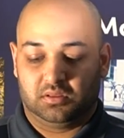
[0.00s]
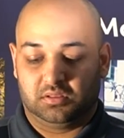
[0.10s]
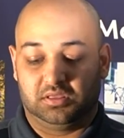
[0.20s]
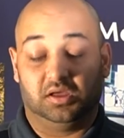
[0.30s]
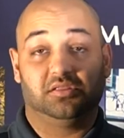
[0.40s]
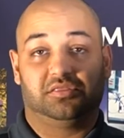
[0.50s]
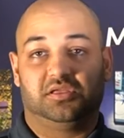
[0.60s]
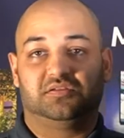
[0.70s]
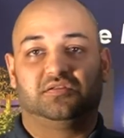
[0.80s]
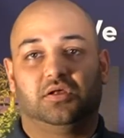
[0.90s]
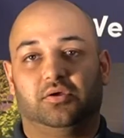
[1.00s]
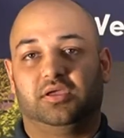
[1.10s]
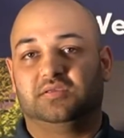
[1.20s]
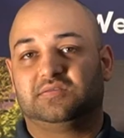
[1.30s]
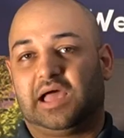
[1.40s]
The other thing to note
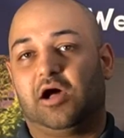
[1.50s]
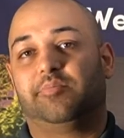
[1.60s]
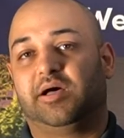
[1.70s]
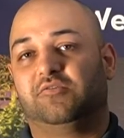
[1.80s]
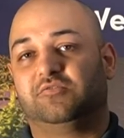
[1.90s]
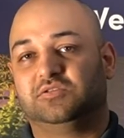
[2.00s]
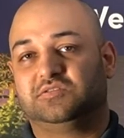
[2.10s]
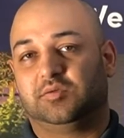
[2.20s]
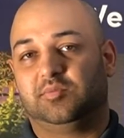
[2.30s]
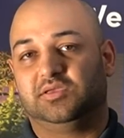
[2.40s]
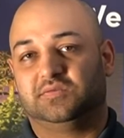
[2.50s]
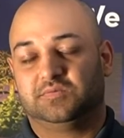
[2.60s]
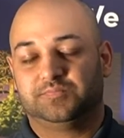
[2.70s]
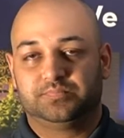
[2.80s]
is how powerful the sub is.